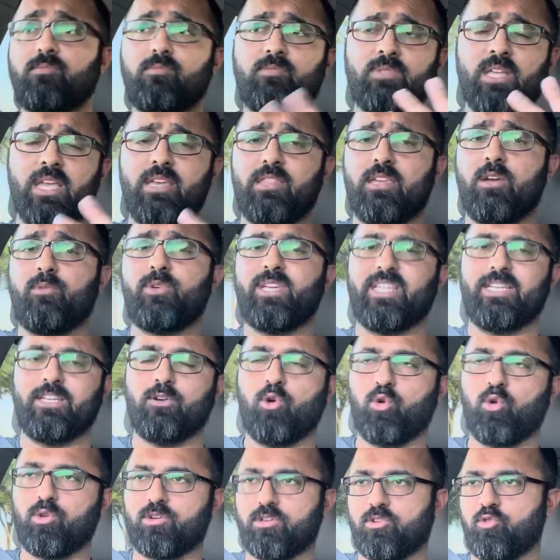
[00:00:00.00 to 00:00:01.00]
and then we had an
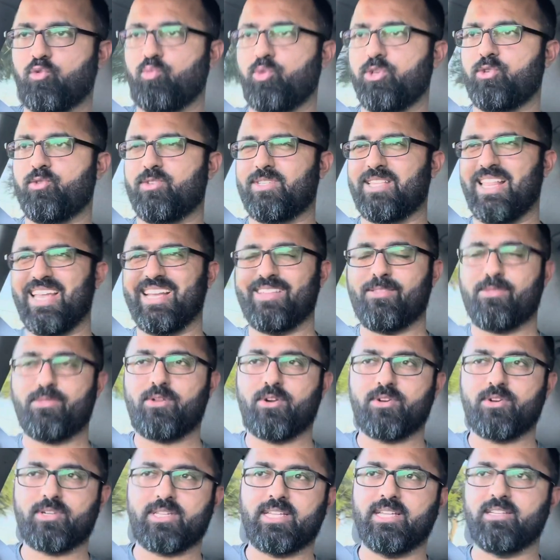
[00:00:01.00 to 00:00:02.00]
older group which was like
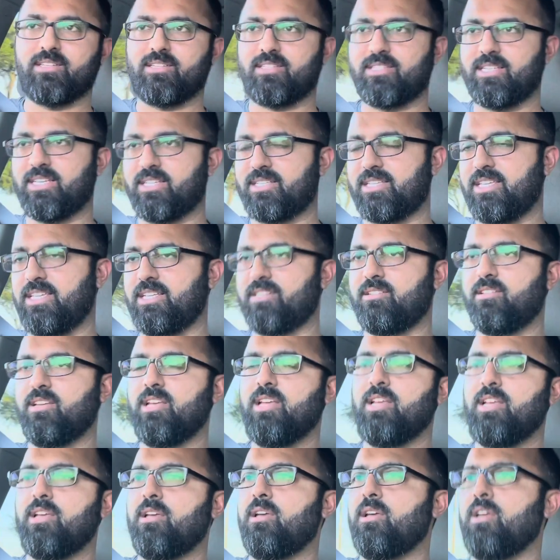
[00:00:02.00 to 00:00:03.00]
13 to 16.
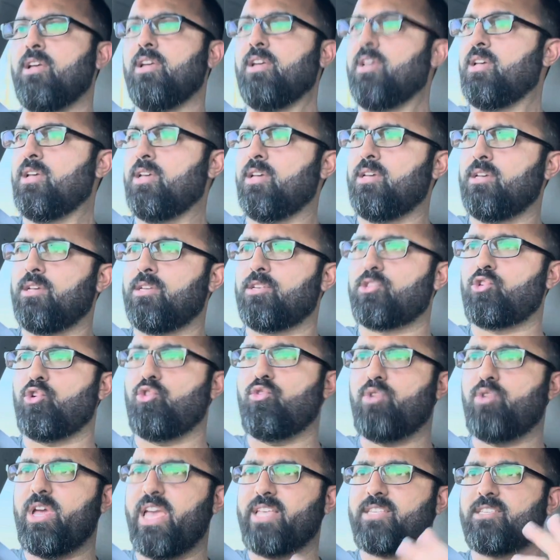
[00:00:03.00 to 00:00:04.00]

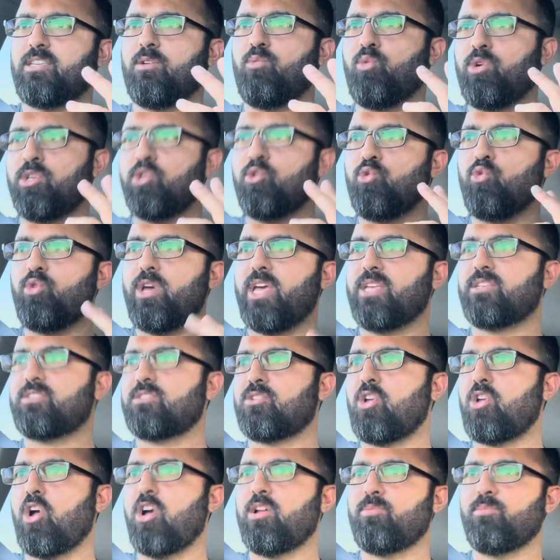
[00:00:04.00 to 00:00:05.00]
So as someone who has
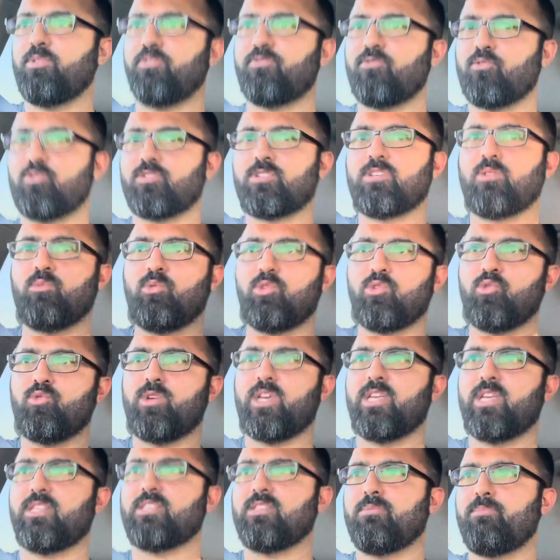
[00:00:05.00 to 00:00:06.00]
taught before, someone who
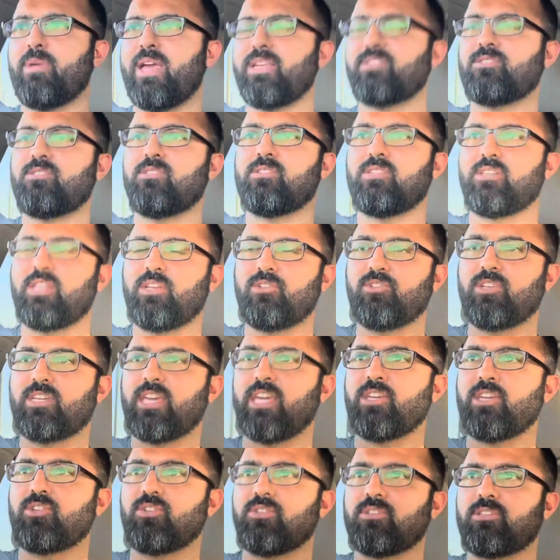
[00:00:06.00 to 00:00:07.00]
has a master's in
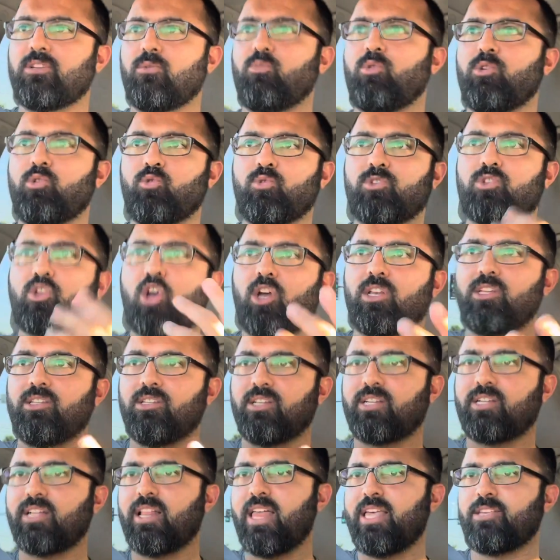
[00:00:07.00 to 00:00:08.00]
education, someone who's taught in
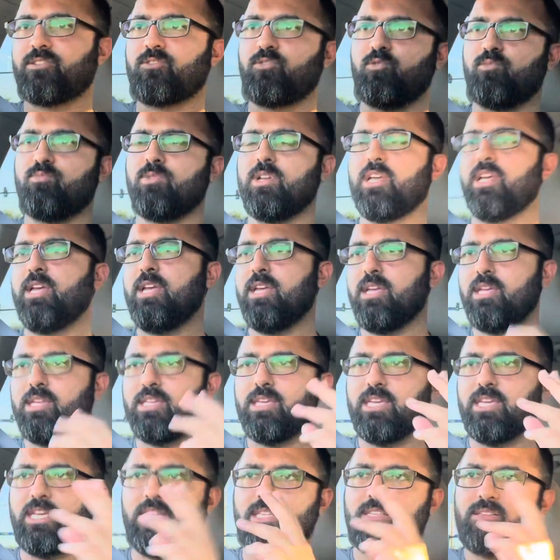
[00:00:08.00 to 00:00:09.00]
the classroom,
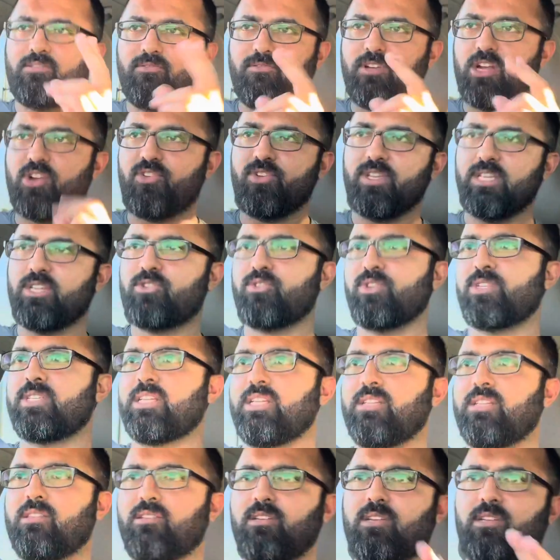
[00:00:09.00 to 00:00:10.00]
it's very
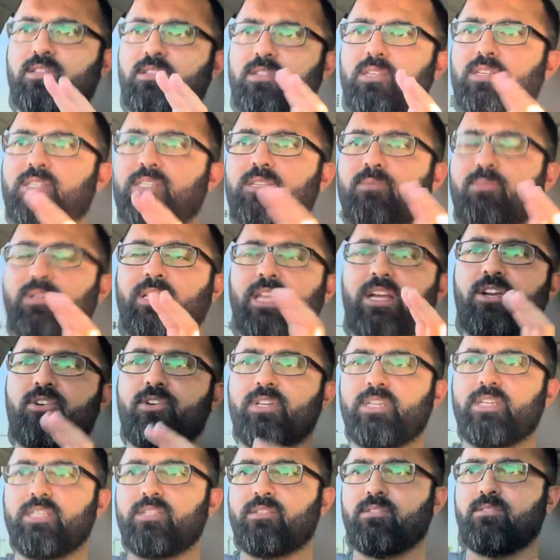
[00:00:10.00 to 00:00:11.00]
interesting the
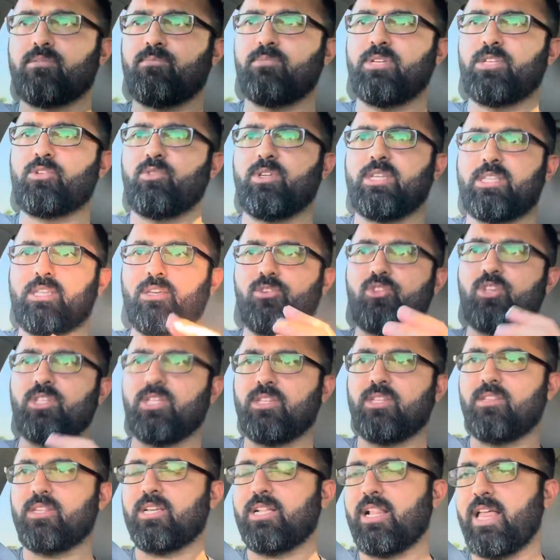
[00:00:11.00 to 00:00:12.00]
similarities between teaching
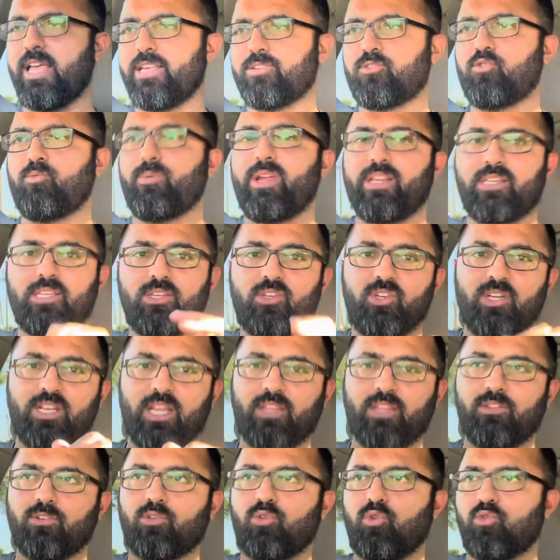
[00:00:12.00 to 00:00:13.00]
in the classroom and teaching
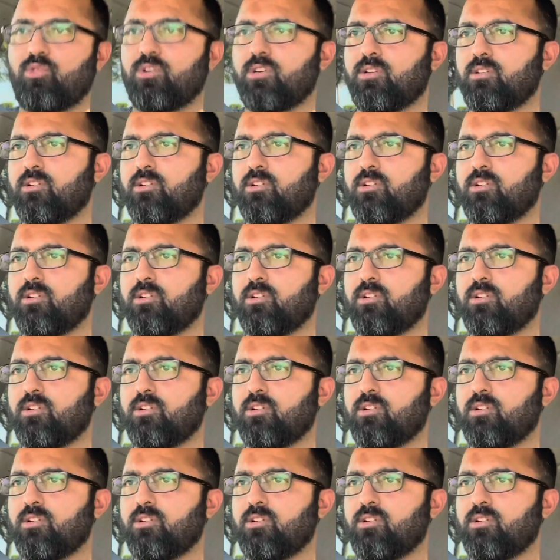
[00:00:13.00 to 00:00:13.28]
on the court,